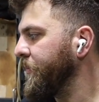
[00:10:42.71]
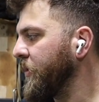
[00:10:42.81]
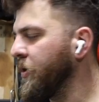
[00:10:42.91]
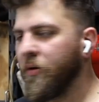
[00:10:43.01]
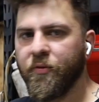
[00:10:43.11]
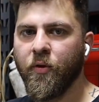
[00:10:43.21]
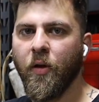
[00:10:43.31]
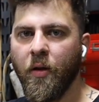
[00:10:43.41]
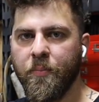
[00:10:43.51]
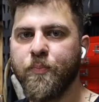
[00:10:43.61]
you know, for
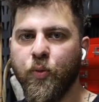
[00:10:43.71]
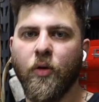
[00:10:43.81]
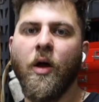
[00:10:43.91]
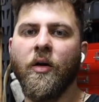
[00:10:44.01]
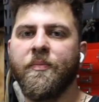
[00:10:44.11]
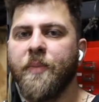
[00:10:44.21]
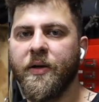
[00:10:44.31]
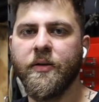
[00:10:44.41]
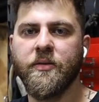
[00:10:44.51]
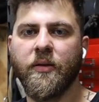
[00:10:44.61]
prolonged
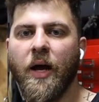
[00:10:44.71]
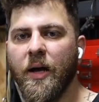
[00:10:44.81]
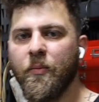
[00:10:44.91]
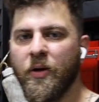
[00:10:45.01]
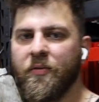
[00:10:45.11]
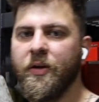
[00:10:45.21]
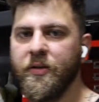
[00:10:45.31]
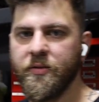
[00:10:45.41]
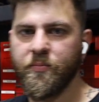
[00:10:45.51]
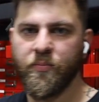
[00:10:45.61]
periods of time, whenever
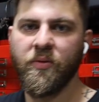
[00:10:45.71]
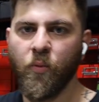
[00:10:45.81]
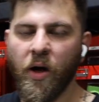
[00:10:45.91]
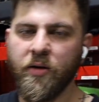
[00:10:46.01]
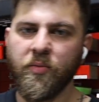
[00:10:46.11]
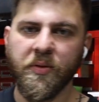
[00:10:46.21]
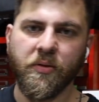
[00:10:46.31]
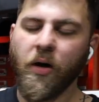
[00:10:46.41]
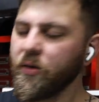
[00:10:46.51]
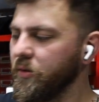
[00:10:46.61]
he's wide open
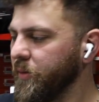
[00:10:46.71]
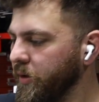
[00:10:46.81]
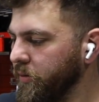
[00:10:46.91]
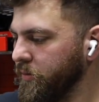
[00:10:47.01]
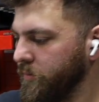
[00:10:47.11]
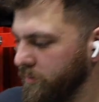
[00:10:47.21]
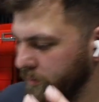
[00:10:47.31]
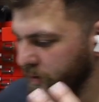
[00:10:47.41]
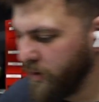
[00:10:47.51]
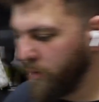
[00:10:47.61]
throttle, we don't,
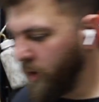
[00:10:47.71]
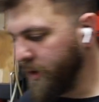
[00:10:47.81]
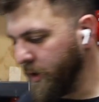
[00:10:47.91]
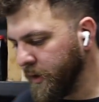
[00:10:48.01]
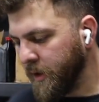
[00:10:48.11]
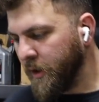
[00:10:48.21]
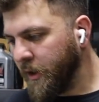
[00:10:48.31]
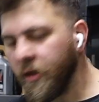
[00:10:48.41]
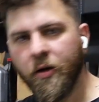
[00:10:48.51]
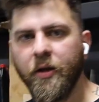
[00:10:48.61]
you know, want to,
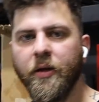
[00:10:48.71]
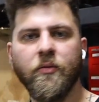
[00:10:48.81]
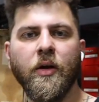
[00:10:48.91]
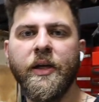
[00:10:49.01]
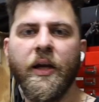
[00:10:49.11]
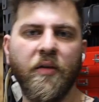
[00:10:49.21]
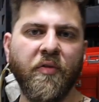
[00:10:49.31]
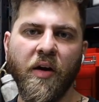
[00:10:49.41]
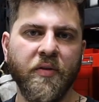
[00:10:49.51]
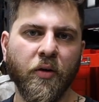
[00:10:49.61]
you know, you can run the
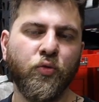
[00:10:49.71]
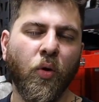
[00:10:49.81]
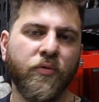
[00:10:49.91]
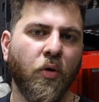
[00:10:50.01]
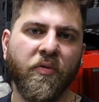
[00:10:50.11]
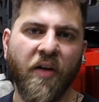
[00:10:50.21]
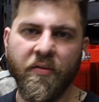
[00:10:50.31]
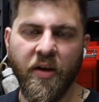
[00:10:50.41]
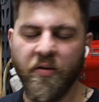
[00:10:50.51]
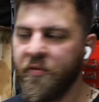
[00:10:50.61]
85, you know,
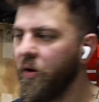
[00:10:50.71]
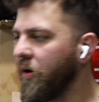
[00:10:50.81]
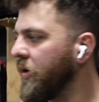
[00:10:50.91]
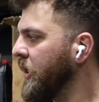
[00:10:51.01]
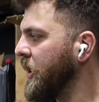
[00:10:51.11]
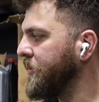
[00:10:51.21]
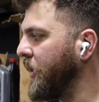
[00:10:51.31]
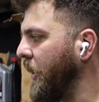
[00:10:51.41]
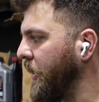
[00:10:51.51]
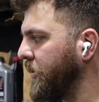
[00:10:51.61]
12.5 AFR,
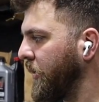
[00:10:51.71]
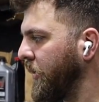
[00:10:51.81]
but,